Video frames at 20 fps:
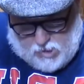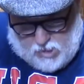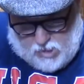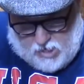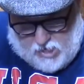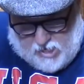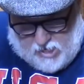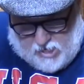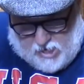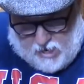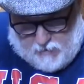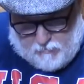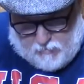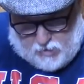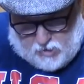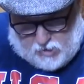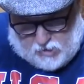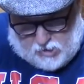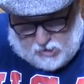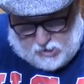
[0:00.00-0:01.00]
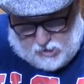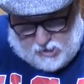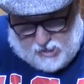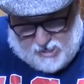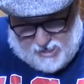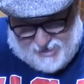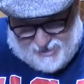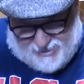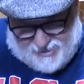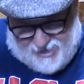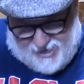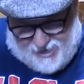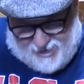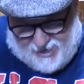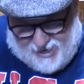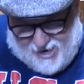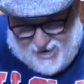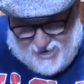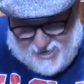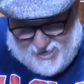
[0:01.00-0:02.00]
And I'm getting to see a
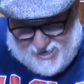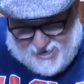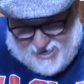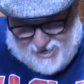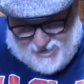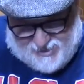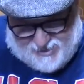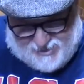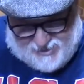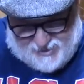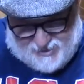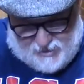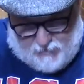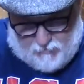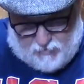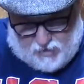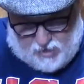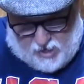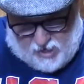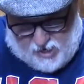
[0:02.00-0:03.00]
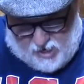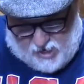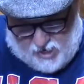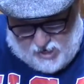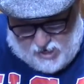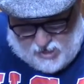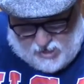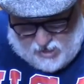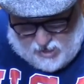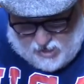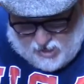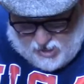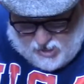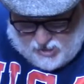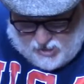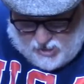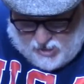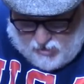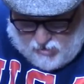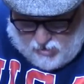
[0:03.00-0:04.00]
lot of these zip tie
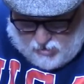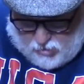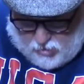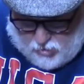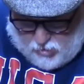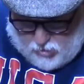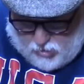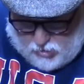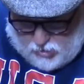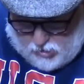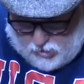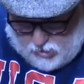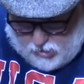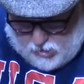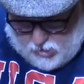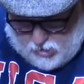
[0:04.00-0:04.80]
characters.